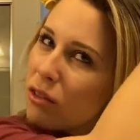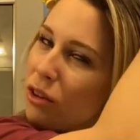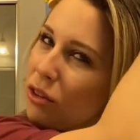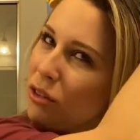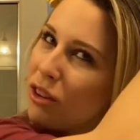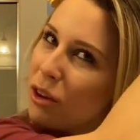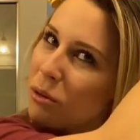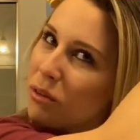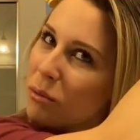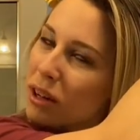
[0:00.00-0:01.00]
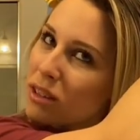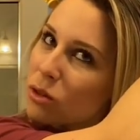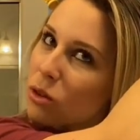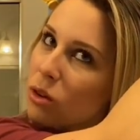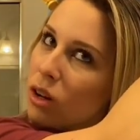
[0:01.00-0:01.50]
you know me from high
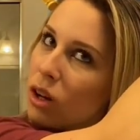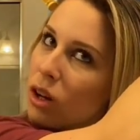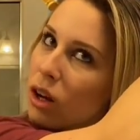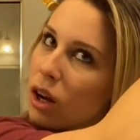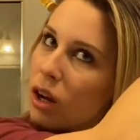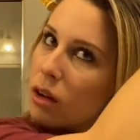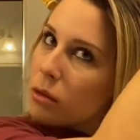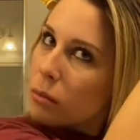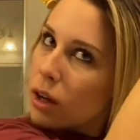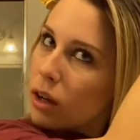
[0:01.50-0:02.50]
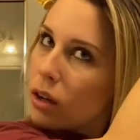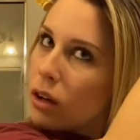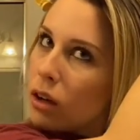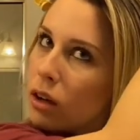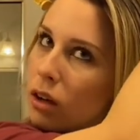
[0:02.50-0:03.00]
school, you might
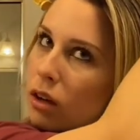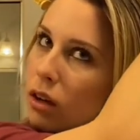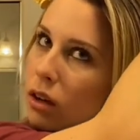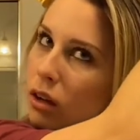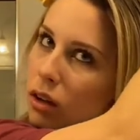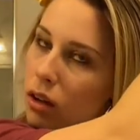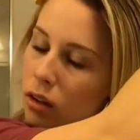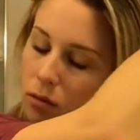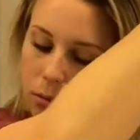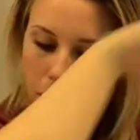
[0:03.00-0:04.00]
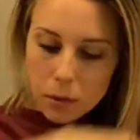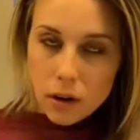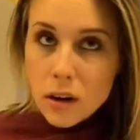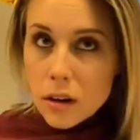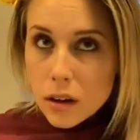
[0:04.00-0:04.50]

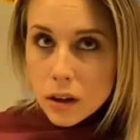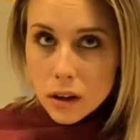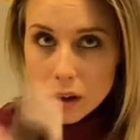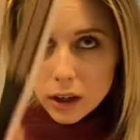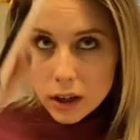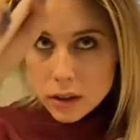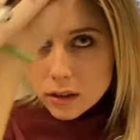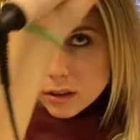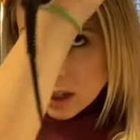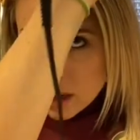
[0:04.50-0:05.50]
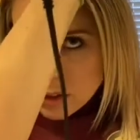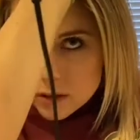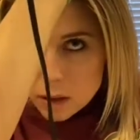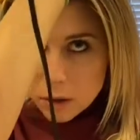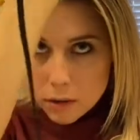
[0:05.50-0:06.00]
remember, like, I dated the same guy